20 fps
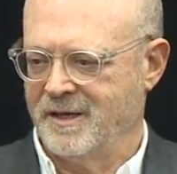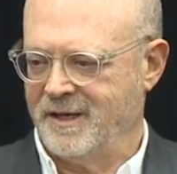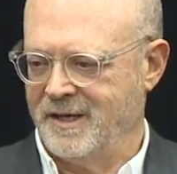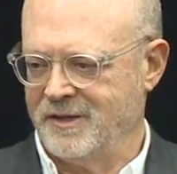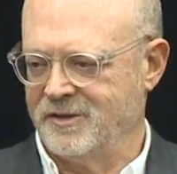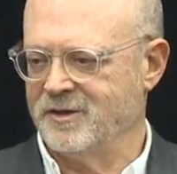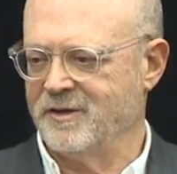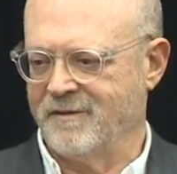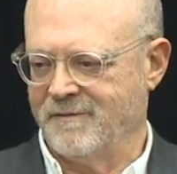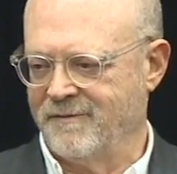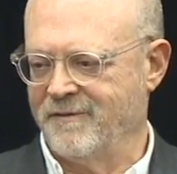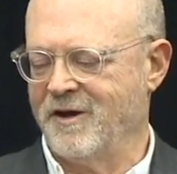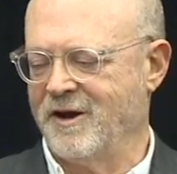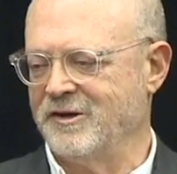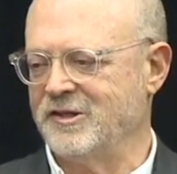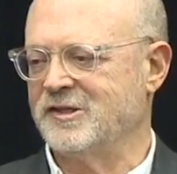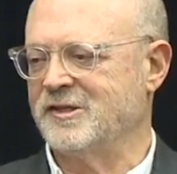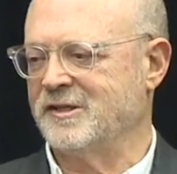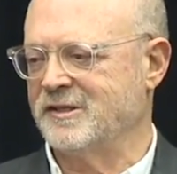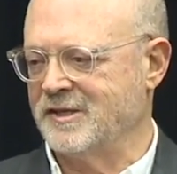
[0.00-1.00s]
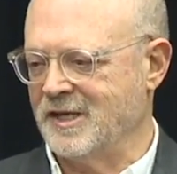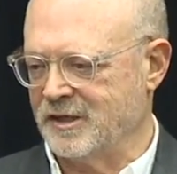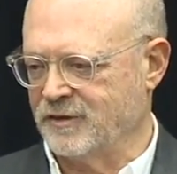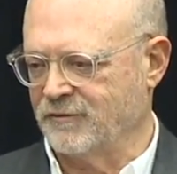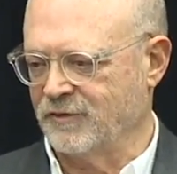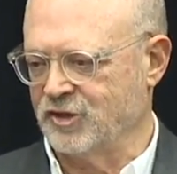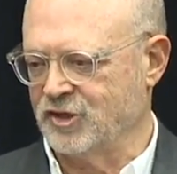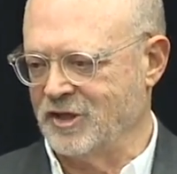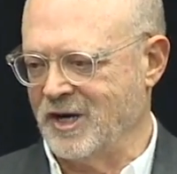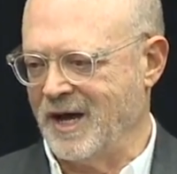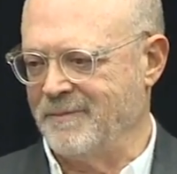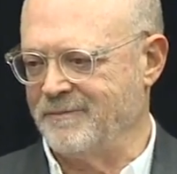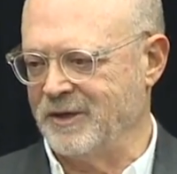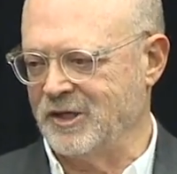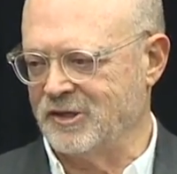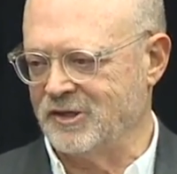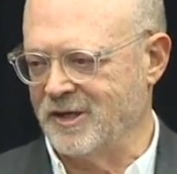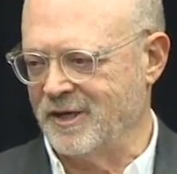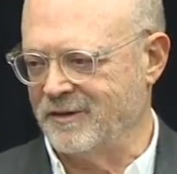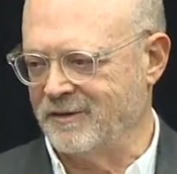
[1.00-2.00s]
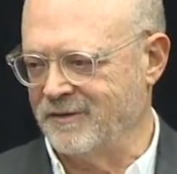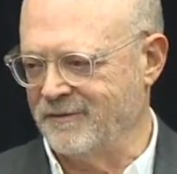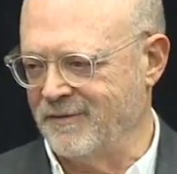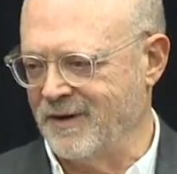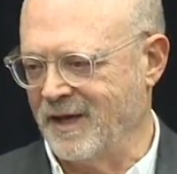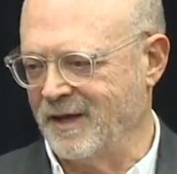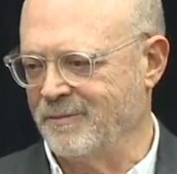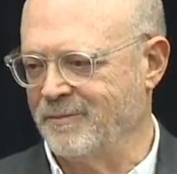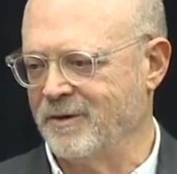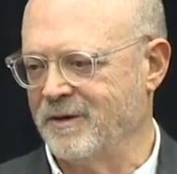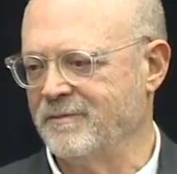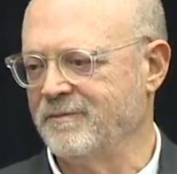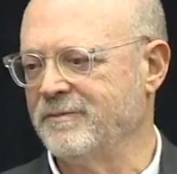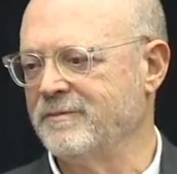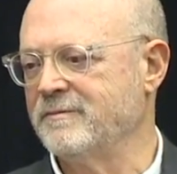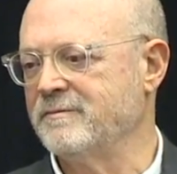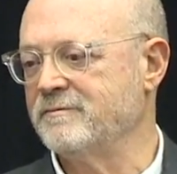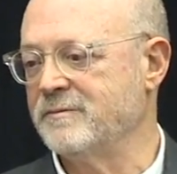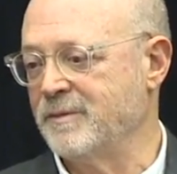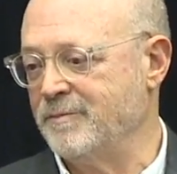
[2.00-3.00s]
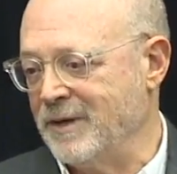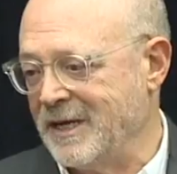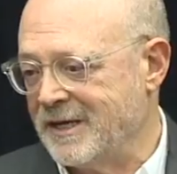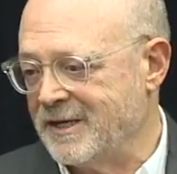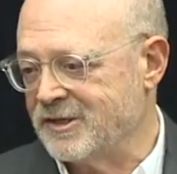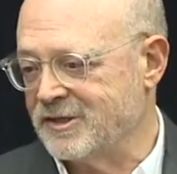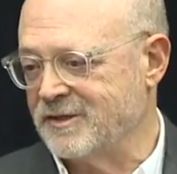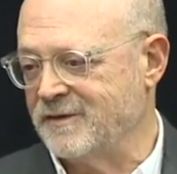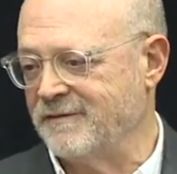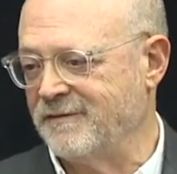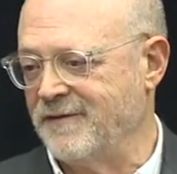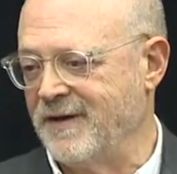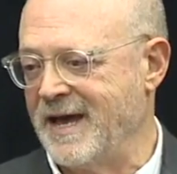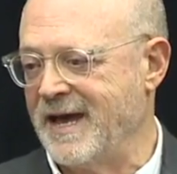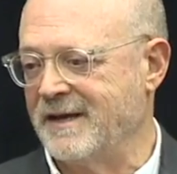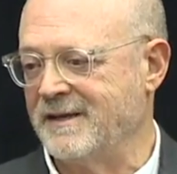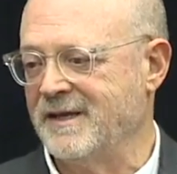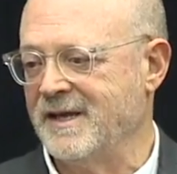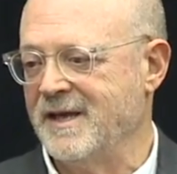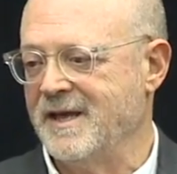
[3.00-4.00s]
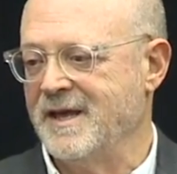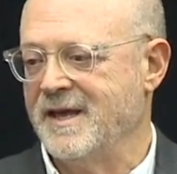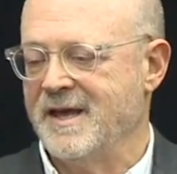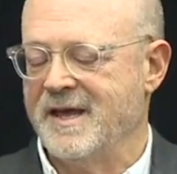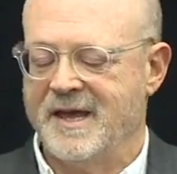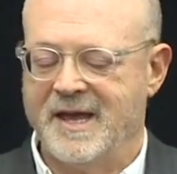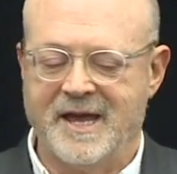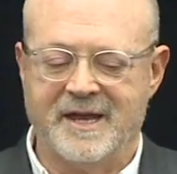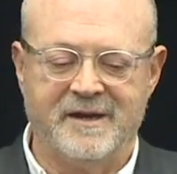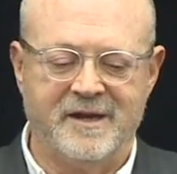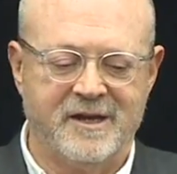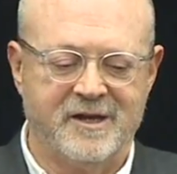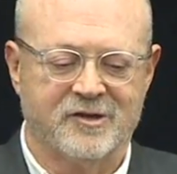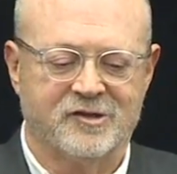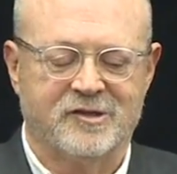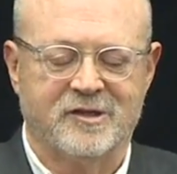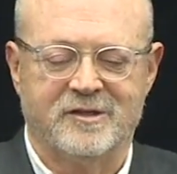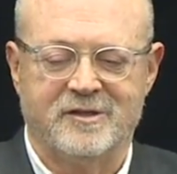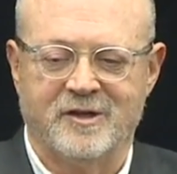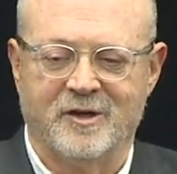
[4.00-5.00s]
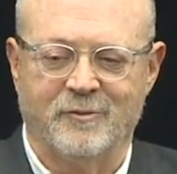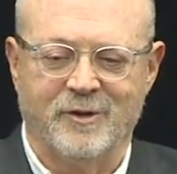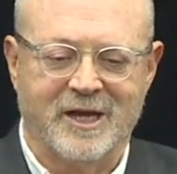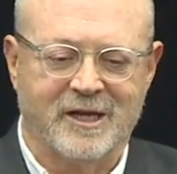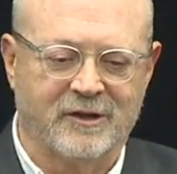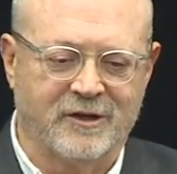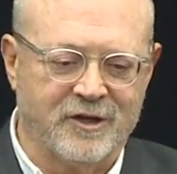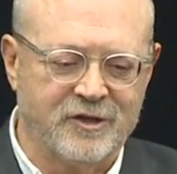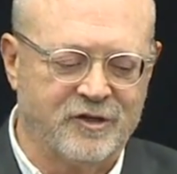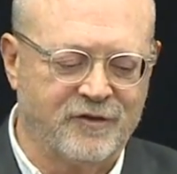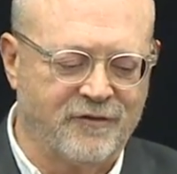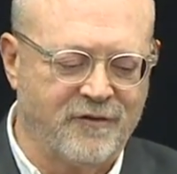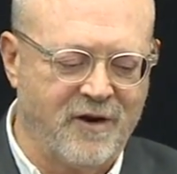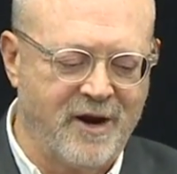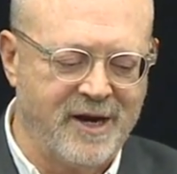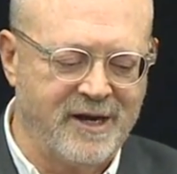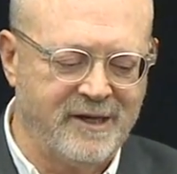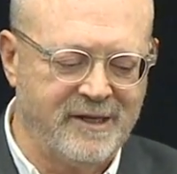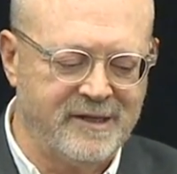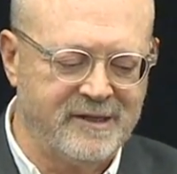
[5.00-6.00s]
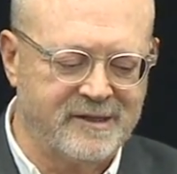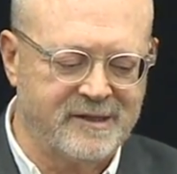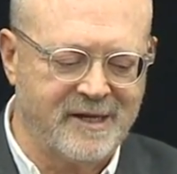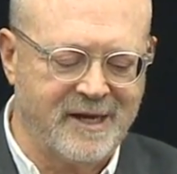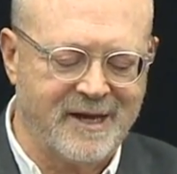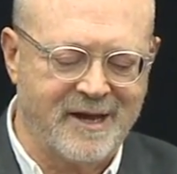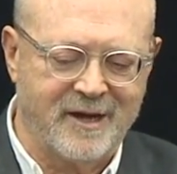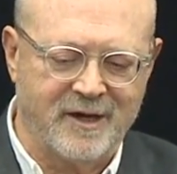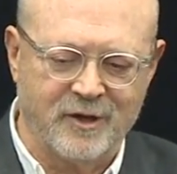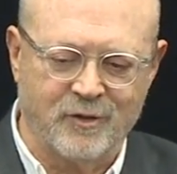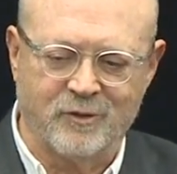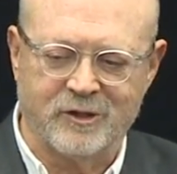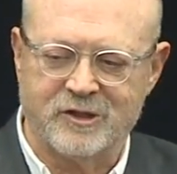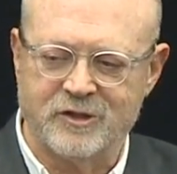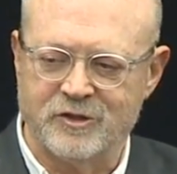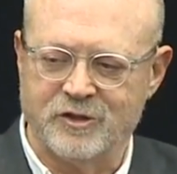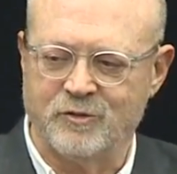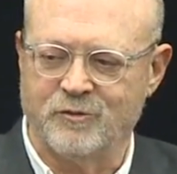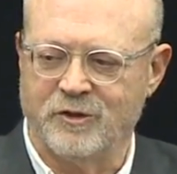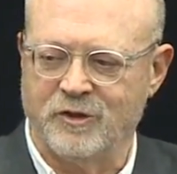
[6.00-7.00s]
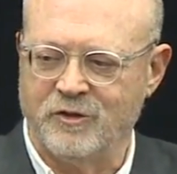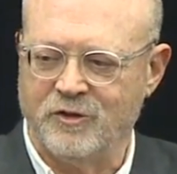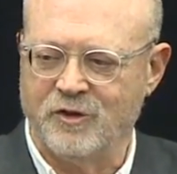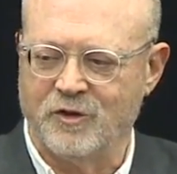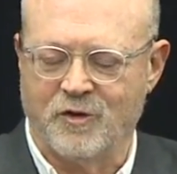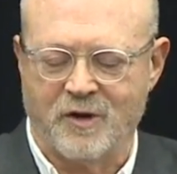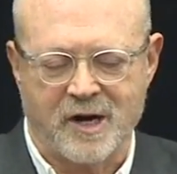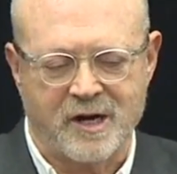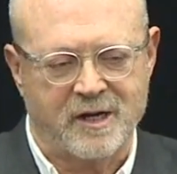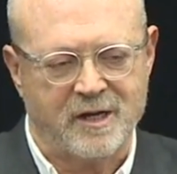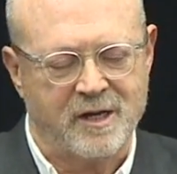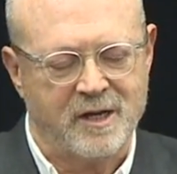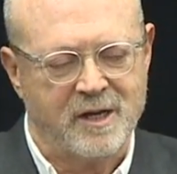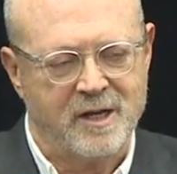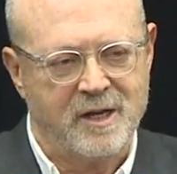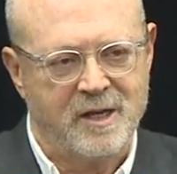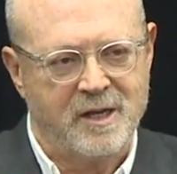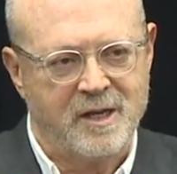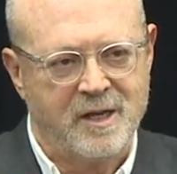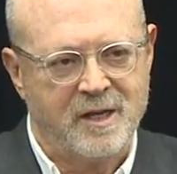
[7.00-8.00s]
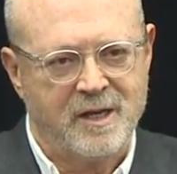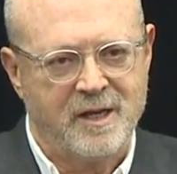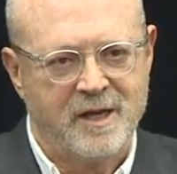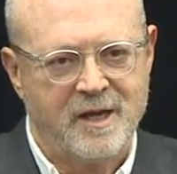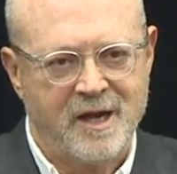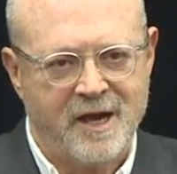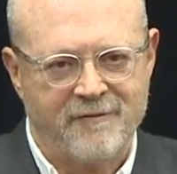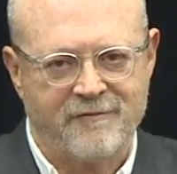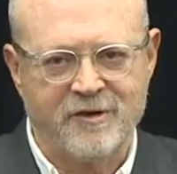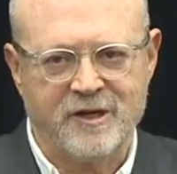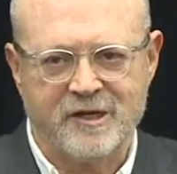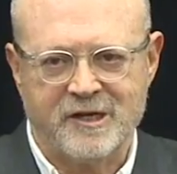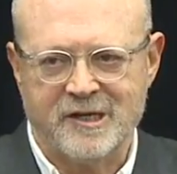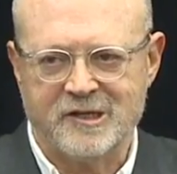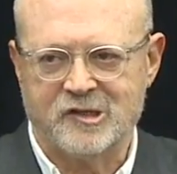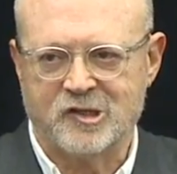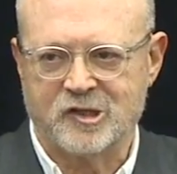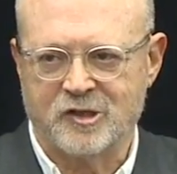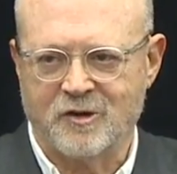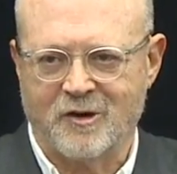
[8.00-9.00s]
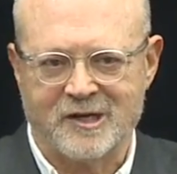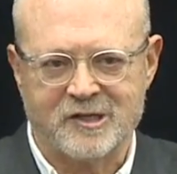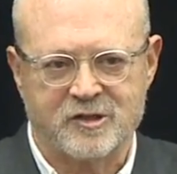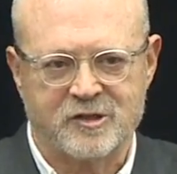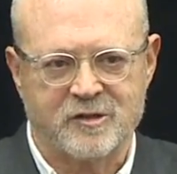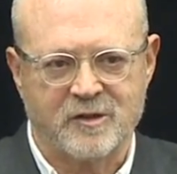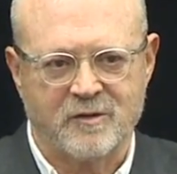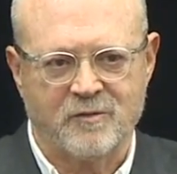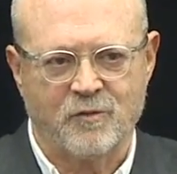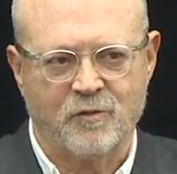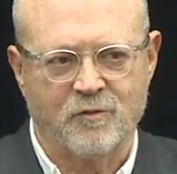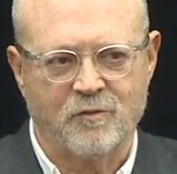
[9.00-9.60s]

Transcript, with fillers: He's a very successful shopping center developer, the biggest, in fact. And here's the deal. We had lunch Friday, and he's saying, I don't know what to do. In New York, every kid starts,